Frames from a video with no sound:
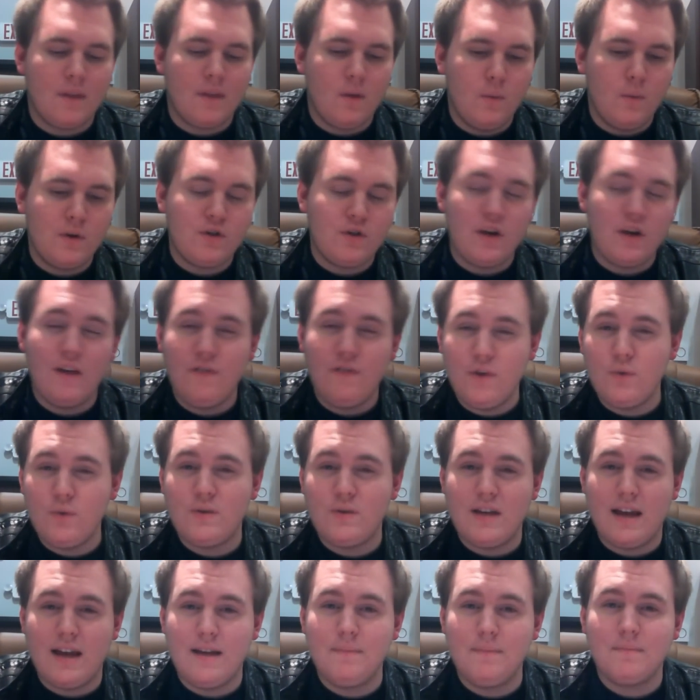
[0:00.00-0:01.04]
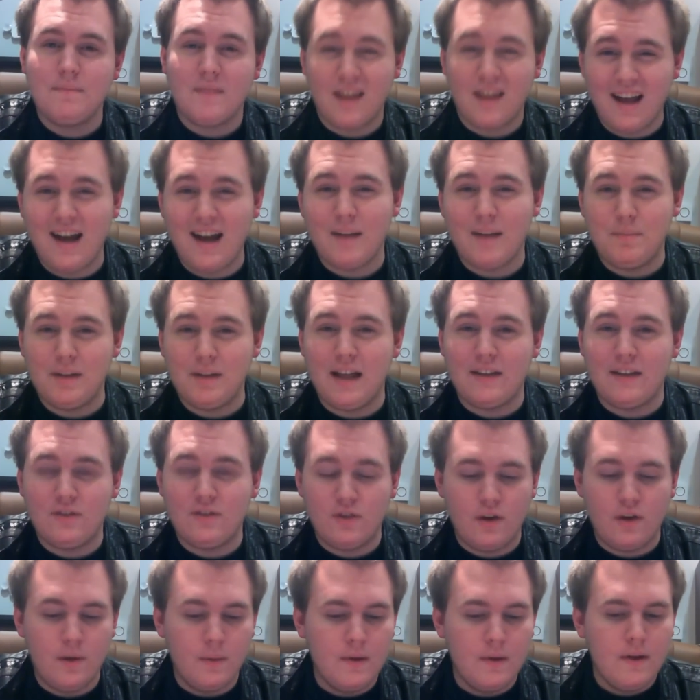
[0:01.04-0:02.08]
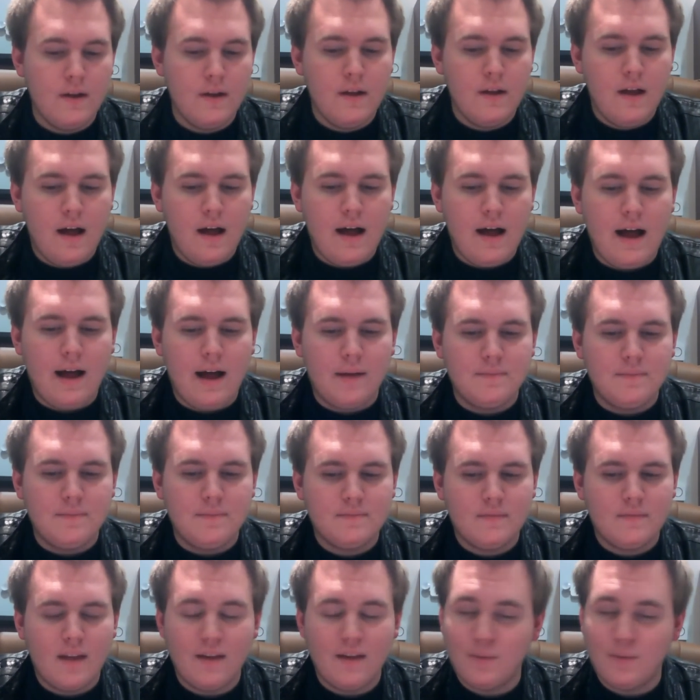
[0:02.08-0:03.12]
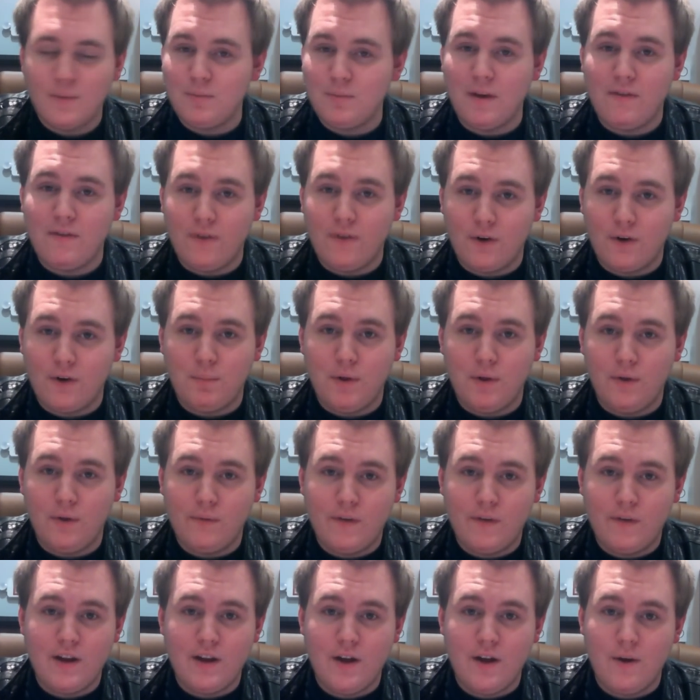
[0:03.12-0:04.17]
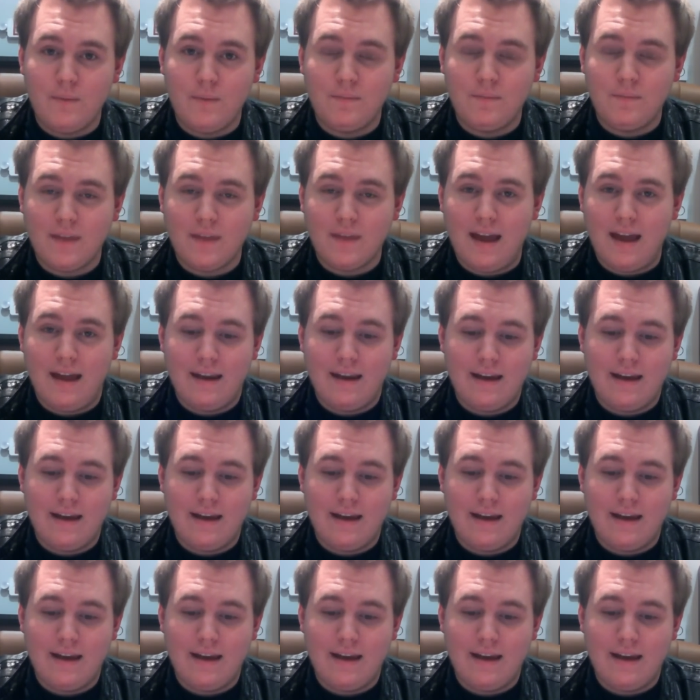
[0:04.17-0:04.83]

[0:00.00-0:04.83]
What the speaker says: which if you did, God bless you. That was my first build video, and